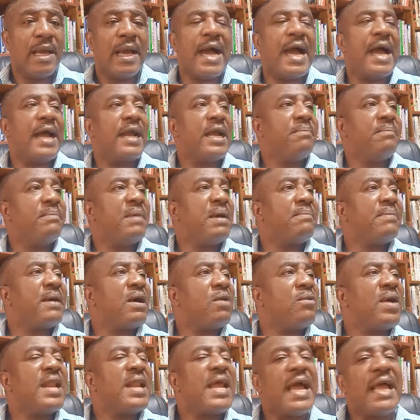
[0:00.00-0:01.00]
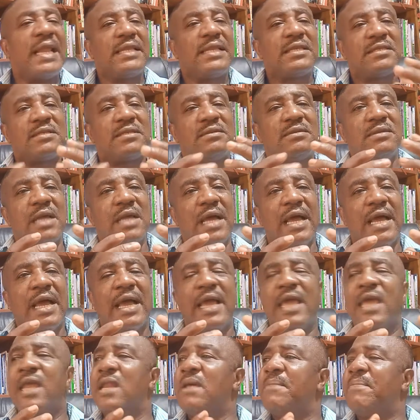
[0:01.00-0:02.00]
I remember when I,
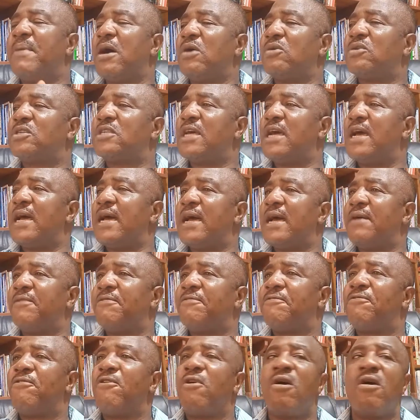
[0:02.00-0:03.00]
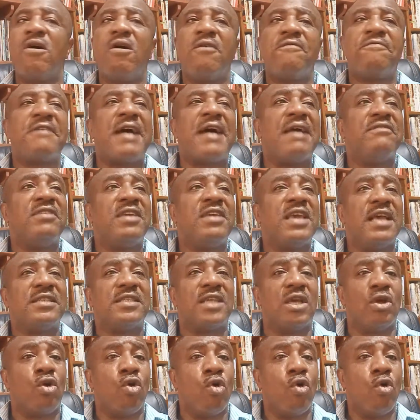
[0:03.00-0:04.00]
in about 4 or 5
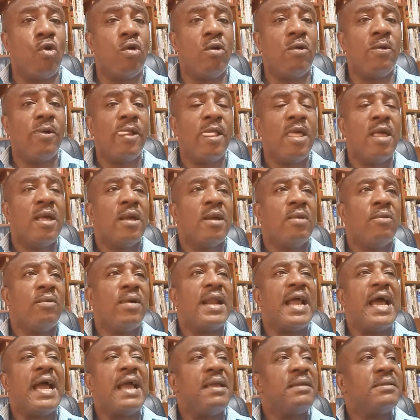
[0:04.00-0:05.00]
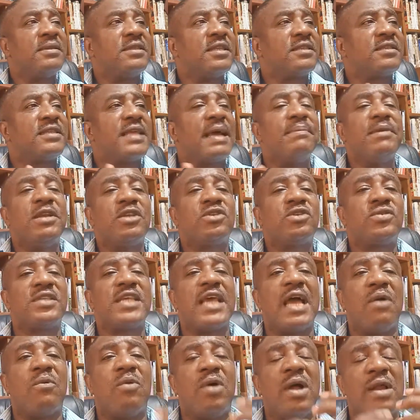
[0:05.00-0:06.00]
years ago, when I determined to
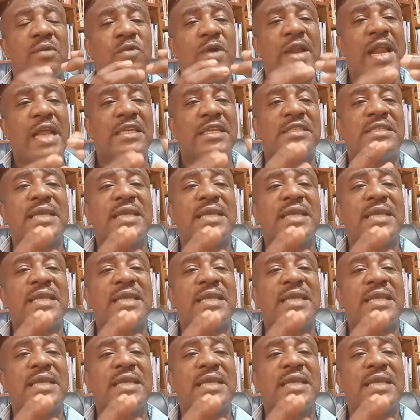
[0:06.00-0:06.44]
say, when I